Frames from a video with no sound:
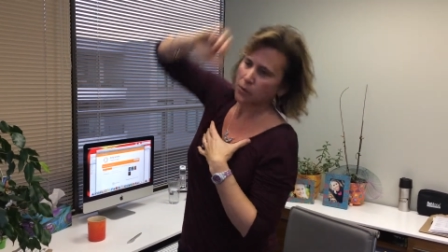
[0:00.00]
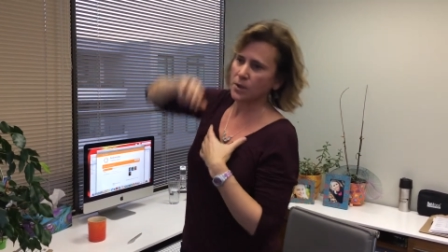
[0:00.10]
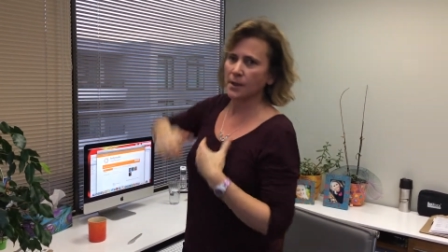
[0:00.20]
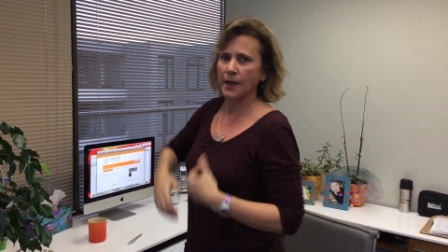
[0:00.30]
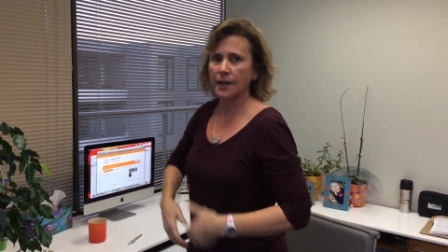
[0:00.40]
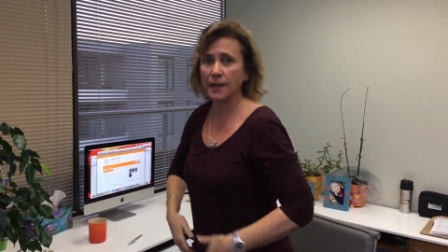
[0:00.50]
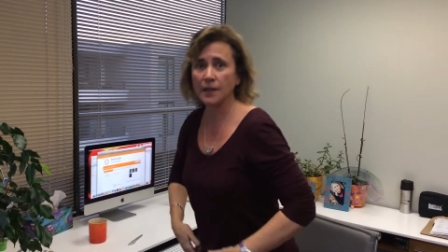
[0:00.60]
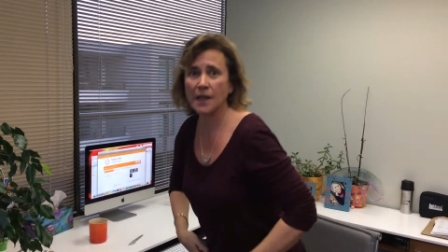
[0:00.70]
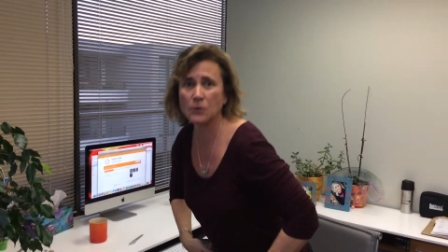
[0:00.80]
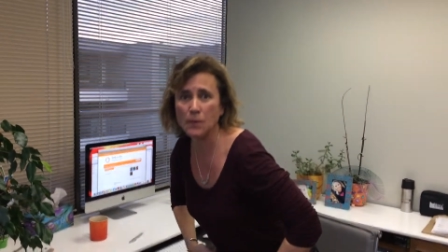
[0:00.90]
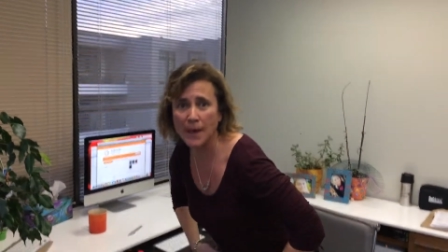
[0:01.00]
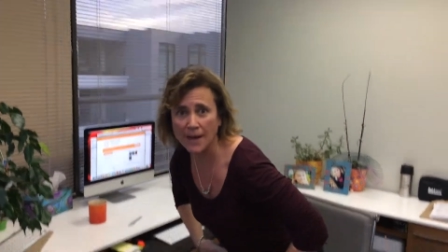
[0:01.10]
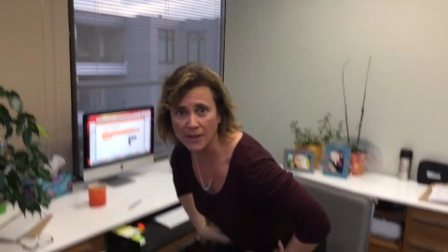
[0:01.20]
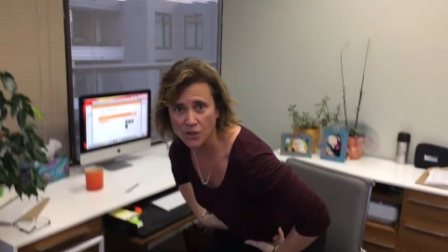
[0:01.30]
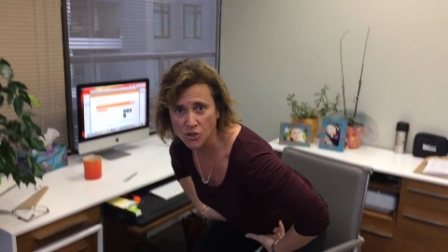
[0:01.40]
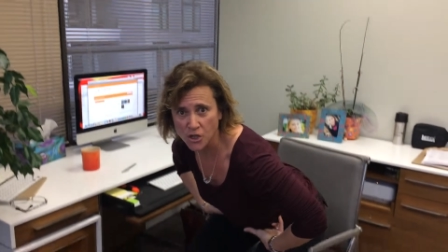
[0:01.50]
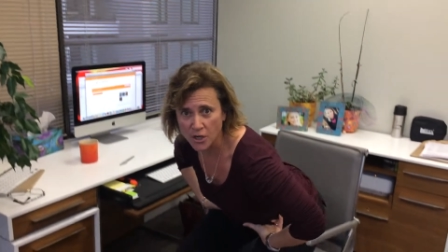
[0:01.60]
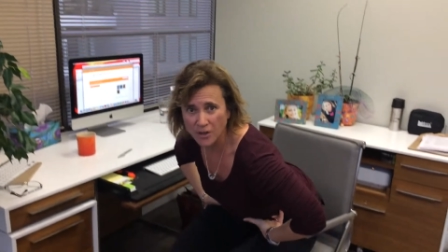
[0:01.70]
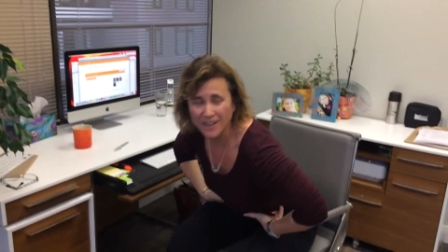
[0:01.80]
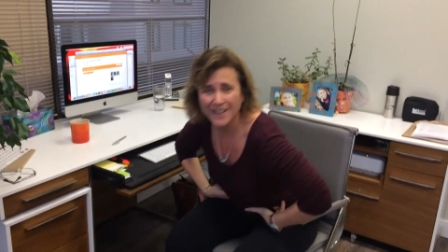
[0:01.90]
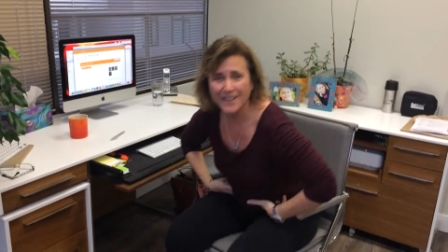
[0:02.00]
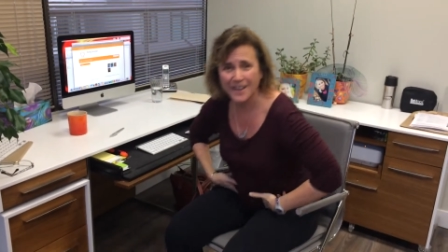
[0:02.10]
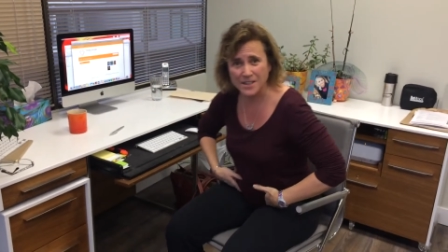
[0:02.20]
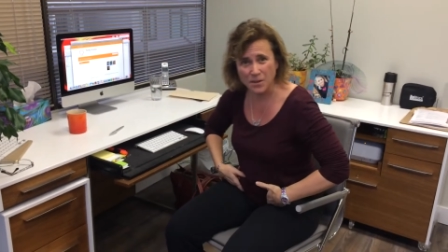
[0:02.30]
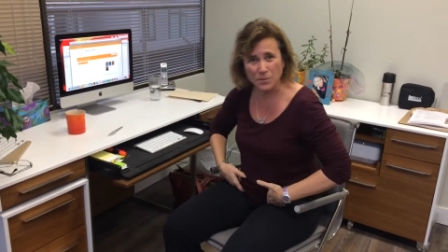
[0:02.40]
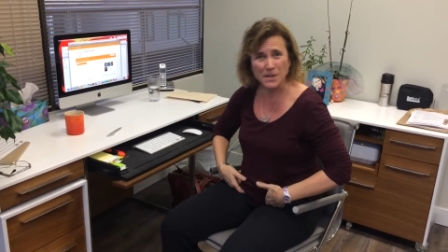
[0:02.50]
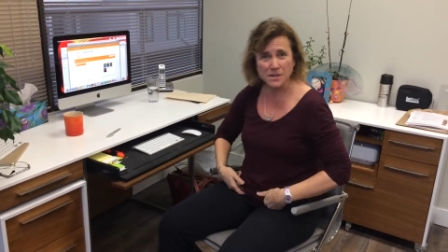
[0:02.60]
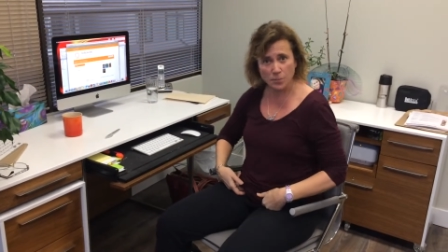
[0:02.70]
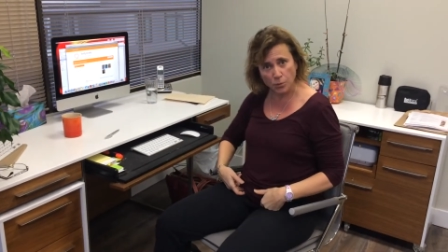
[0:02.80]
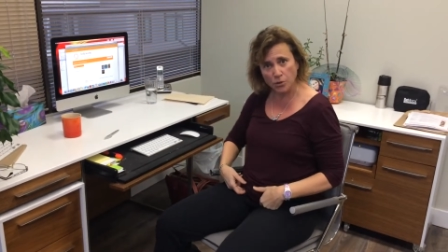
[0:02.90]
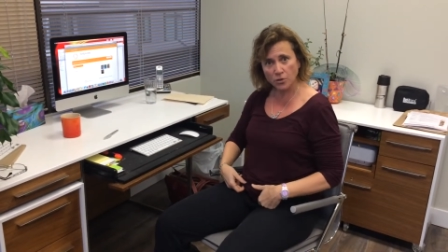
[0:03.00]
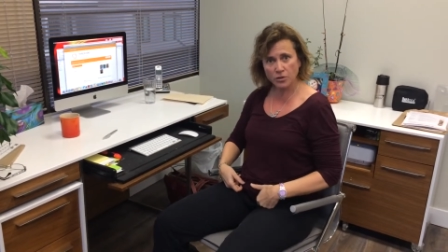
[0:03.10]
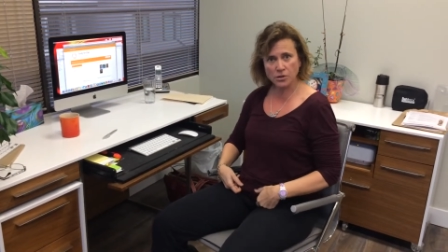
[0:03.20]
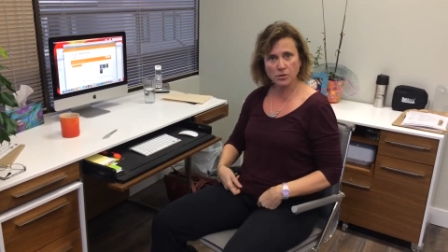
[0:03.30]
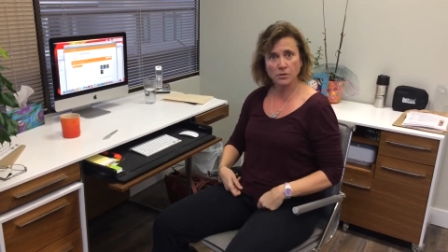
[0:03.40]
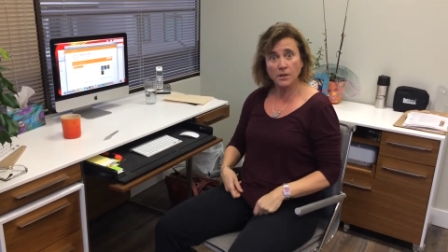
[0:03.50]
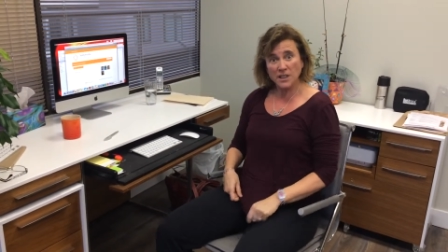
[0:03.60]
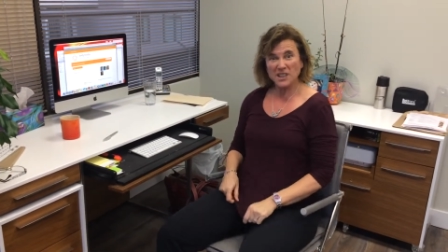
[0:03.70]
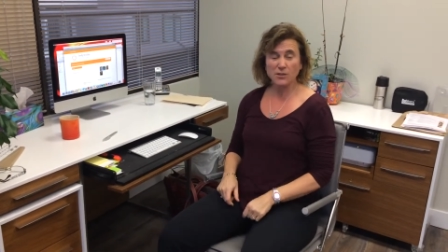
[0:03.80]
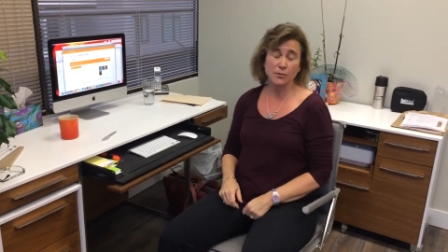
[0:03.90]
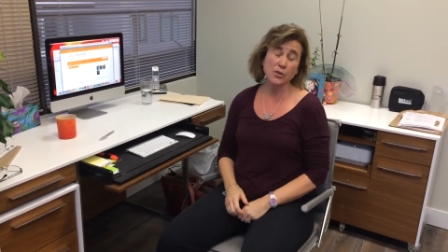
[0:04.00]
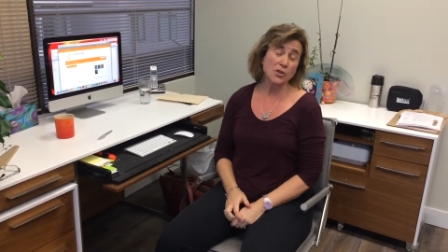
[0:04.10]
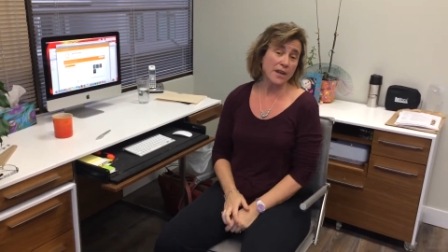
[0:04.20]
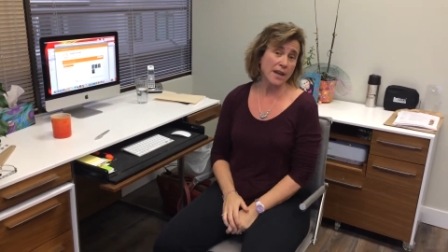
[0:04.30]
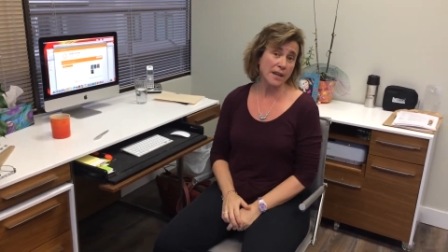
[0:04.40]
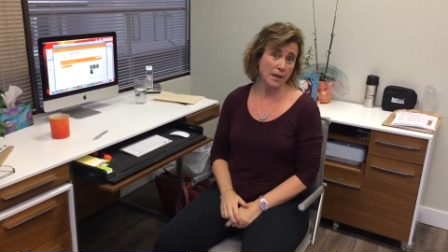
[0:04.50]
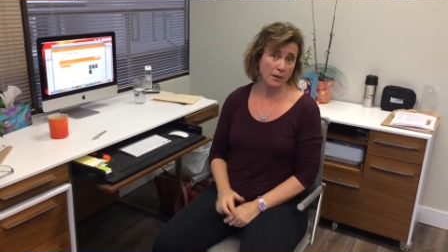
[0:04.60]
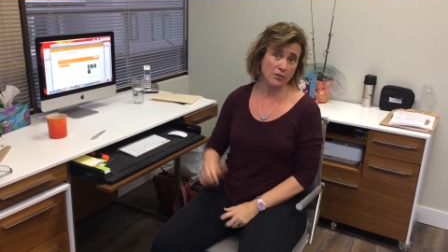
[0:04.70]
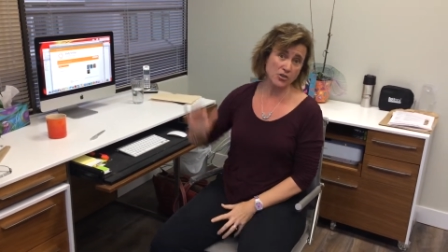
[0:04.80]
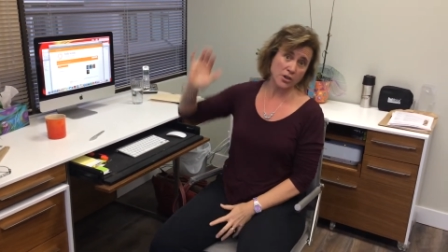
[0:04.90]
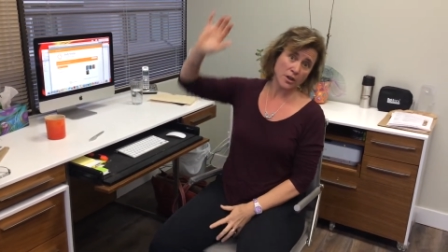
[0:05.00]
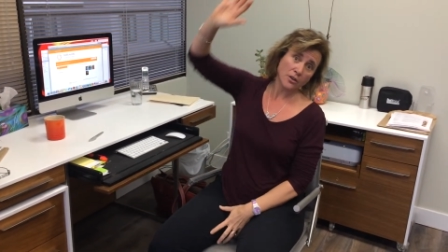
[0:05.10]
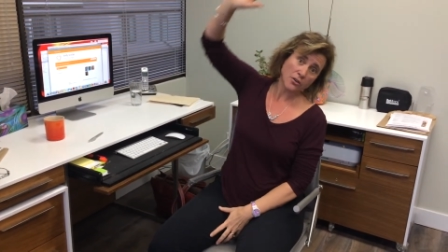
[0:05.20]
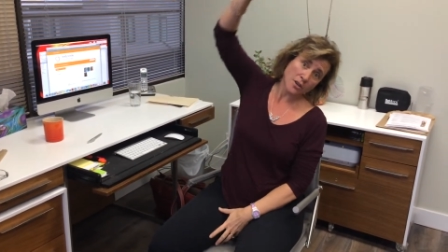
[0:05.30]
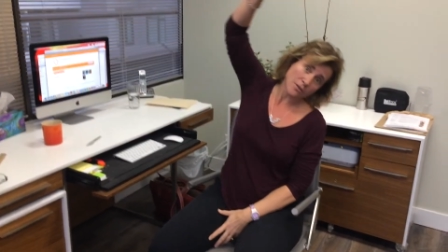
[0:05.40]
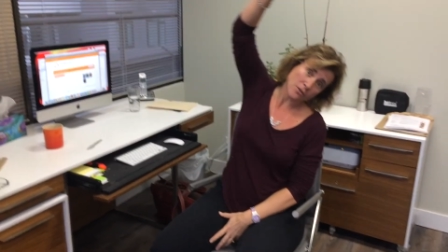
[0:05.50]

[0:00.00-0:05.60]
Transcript: do it, and then coming back in the chair. That's something simple you can do. If you feel you can't get out of the chair, you can